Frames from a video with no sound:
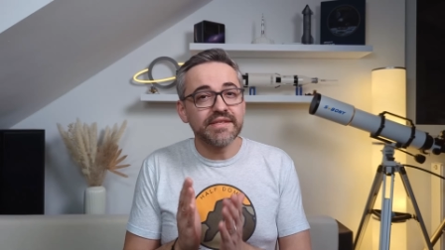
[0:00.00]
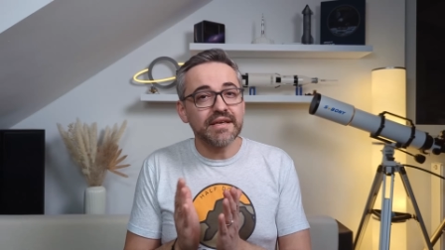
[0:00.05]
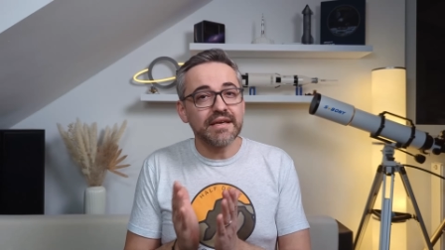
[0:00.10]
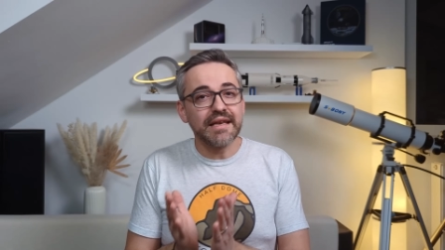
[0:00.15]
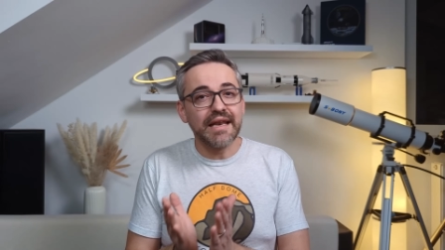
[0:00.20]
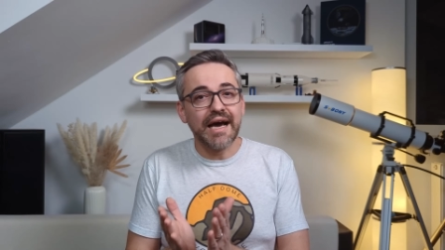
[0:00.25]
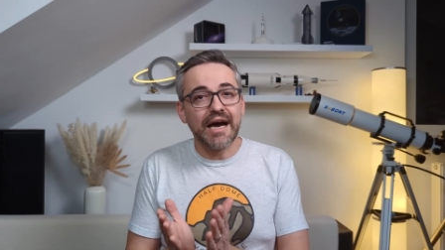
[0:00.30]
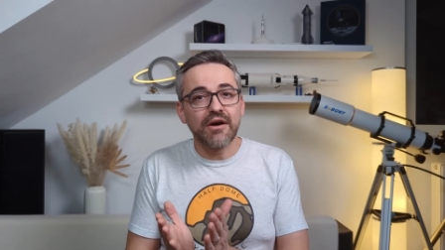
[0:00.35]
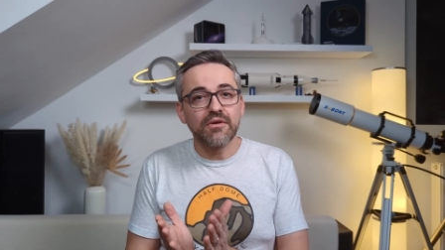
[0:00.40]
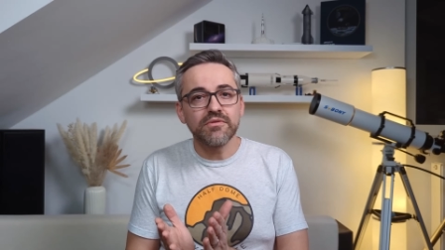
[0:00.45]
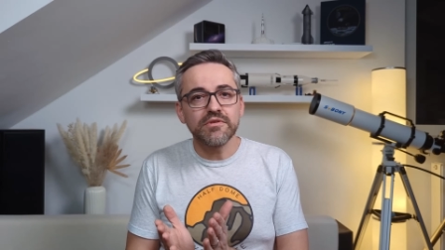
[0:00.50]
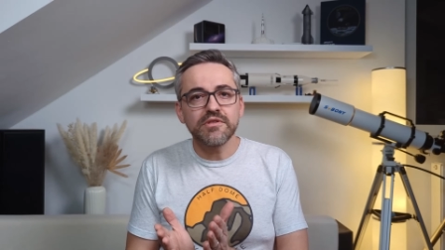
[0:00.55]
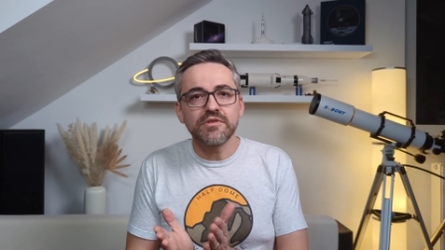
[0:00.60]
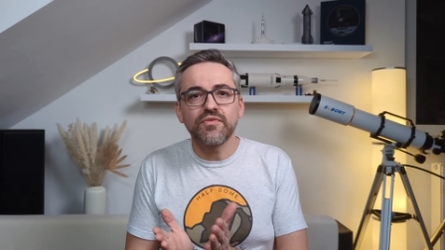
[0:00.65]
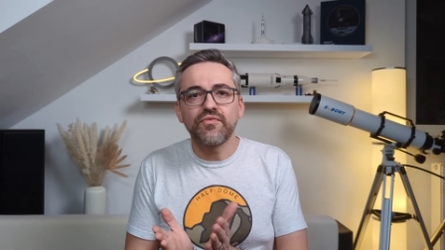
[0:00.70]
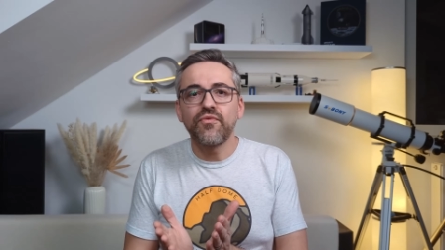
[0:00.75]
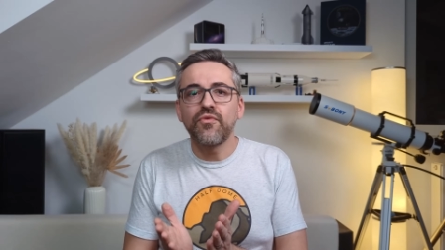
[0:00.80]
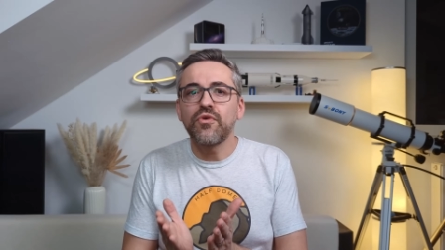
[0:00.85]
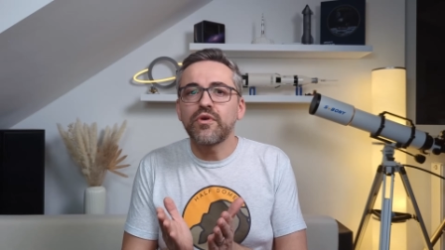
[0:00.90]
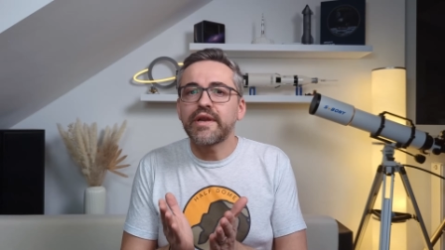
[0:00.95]
this allows
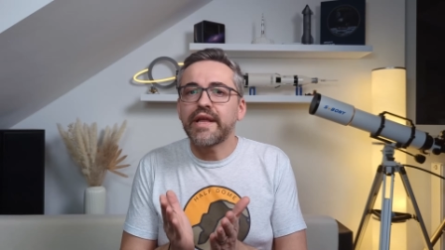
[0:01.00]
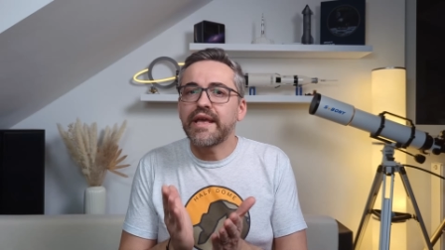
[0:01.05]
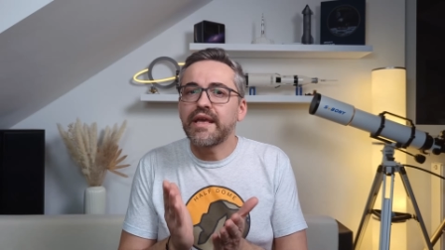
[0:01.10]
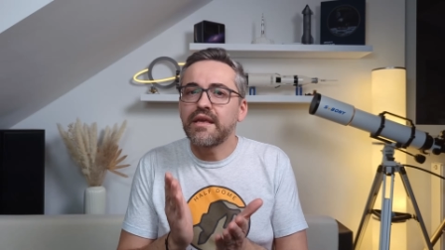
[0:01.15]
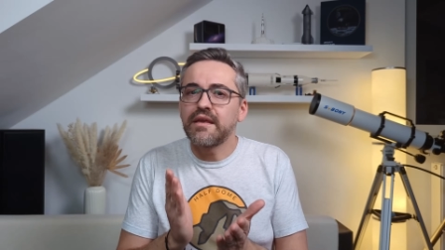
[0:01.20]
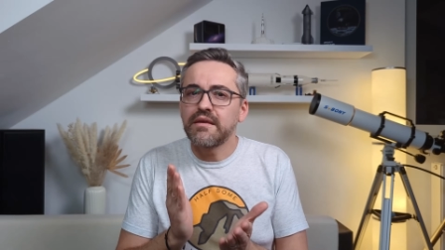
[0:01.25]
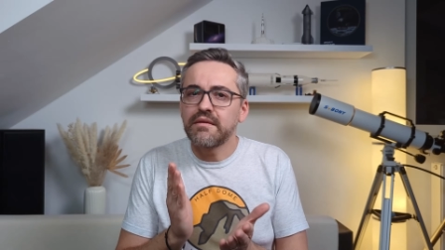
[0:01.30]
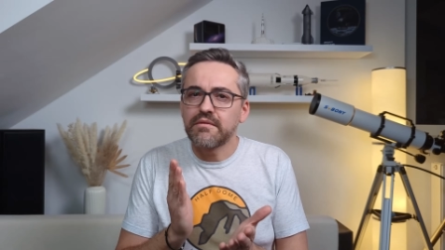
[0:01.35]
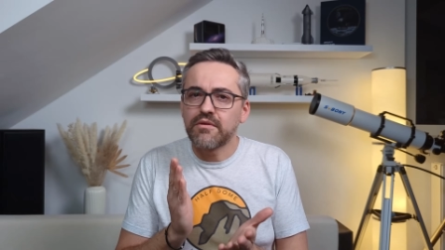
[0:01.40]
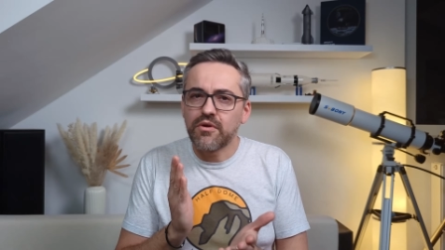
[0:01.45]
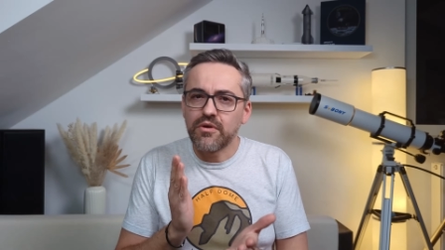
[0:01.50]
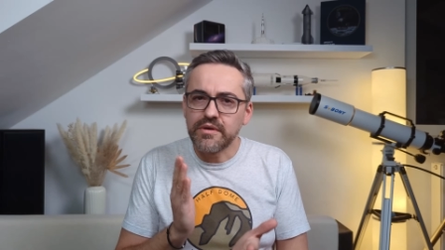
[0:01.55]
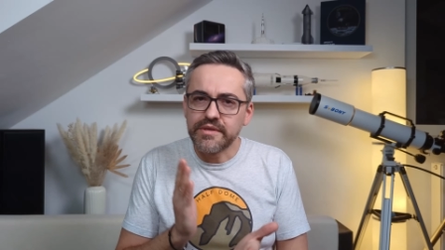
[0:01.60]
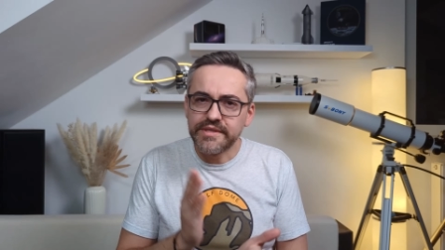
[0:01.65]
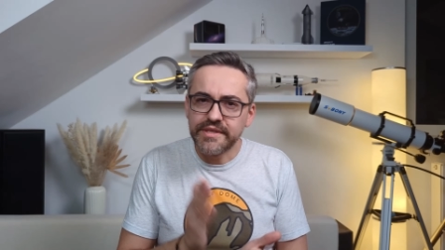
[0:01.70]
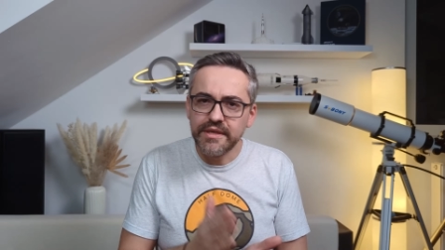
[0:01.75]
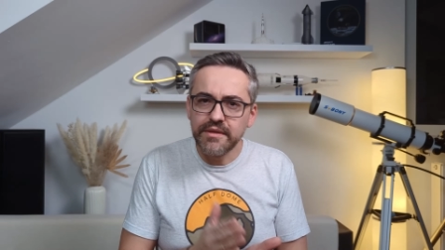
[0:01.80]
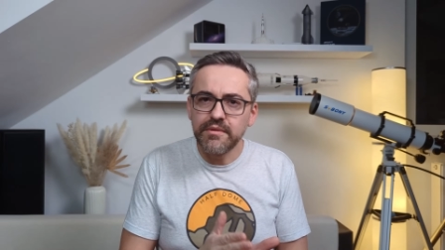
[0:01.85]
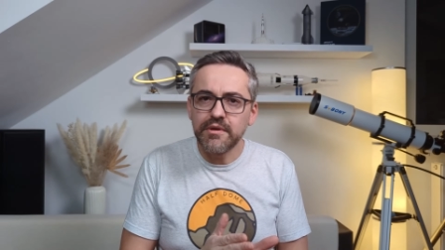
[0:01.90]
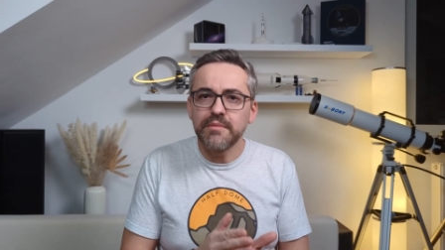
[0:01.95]
for a
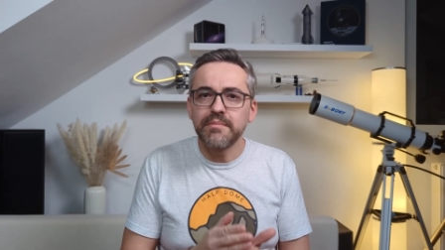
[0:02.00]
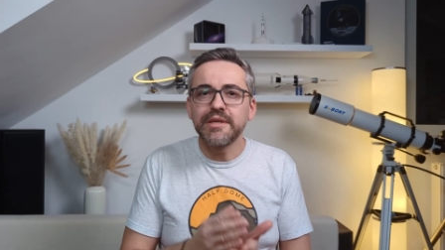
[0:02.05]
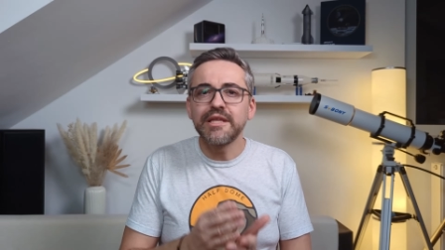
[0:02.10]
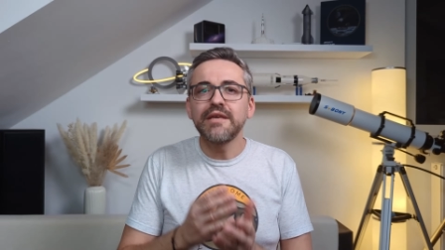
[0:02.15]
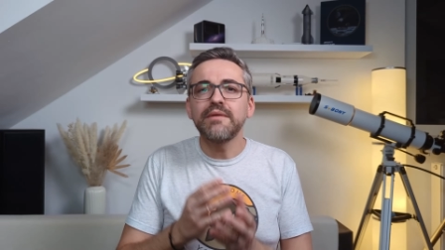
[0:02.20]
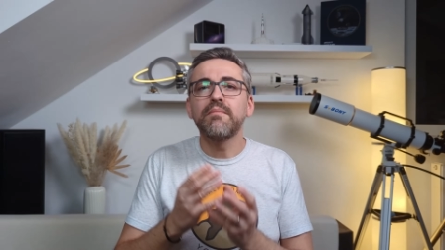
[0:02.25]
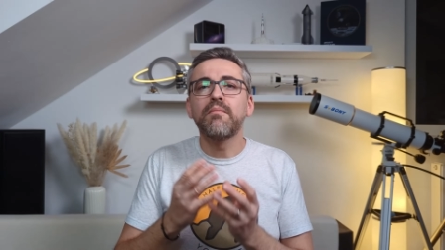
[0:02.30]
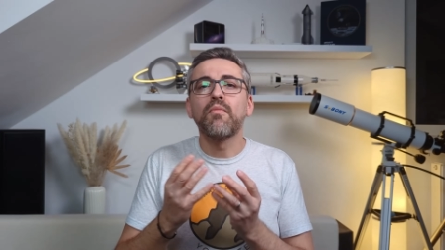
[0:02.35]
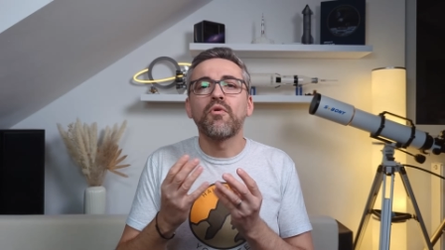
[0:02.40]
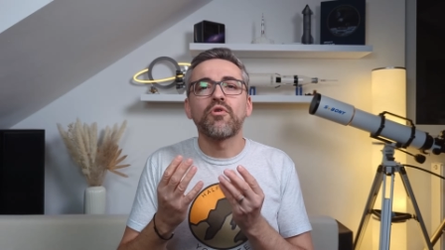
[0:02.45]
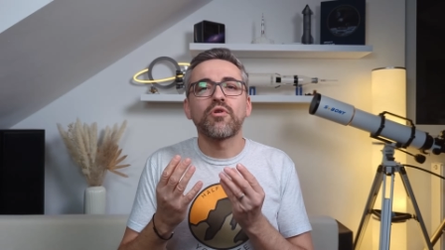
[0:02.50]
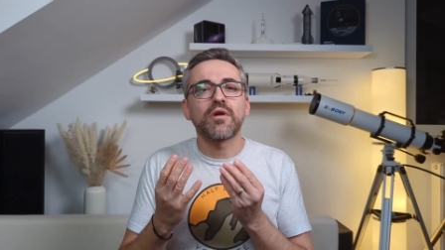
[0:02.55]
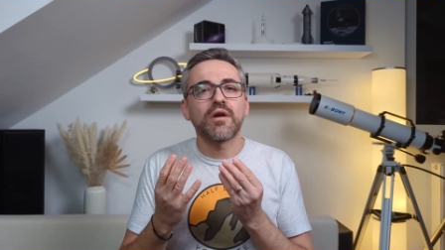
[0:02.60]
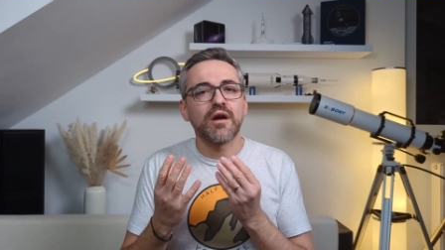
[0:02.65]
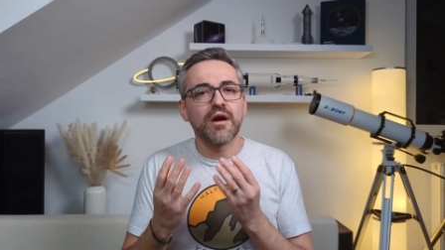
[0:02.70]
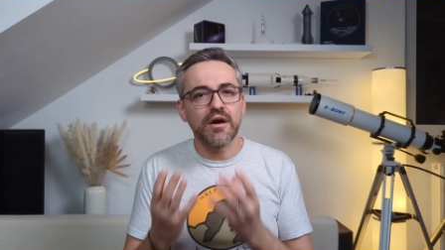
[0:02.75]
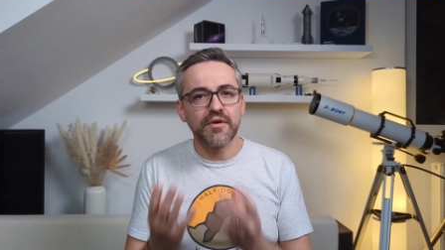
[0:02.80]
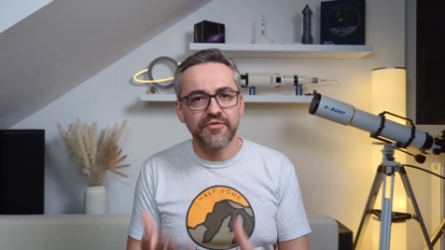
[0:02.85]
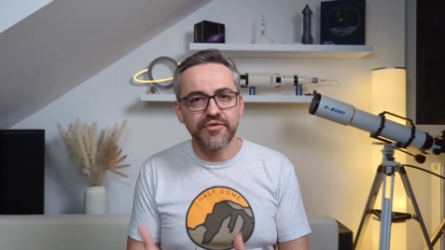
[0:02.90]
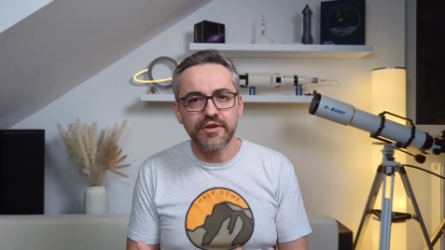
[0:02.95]
considerably more
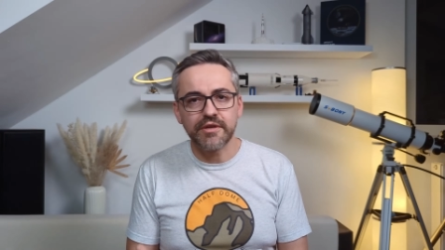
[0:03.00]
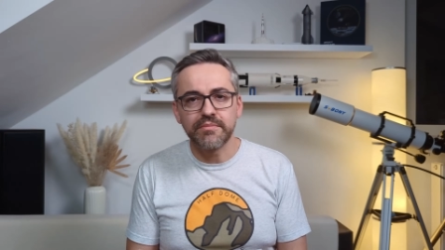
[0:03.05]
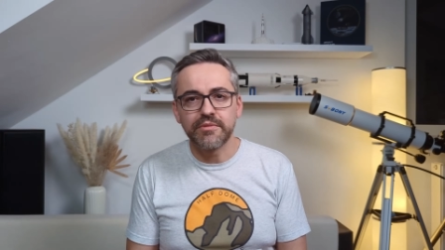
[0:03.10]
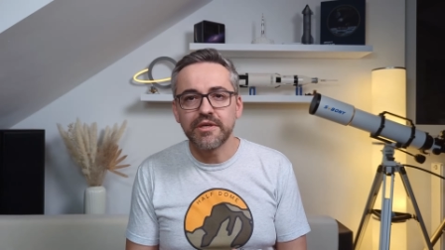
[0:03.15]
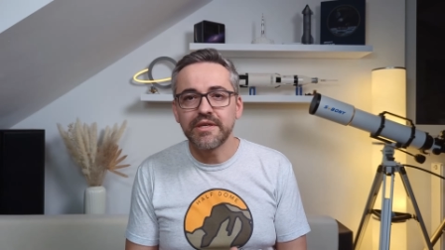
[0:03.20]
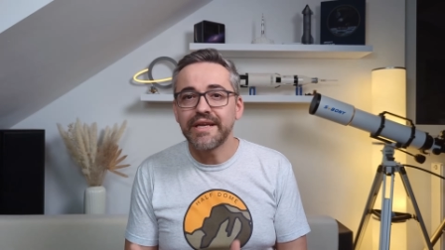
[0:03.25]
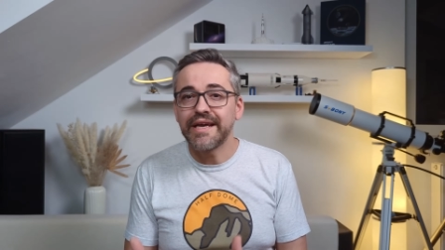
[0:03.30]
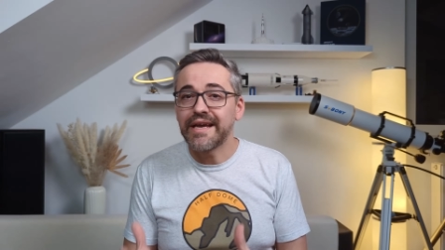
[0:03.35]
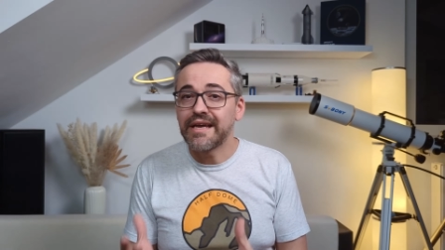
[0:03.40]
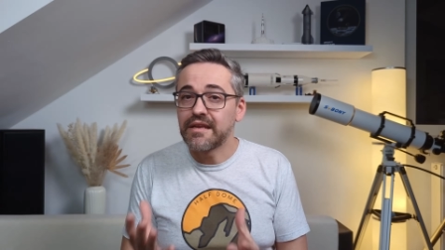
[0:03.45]
comfortable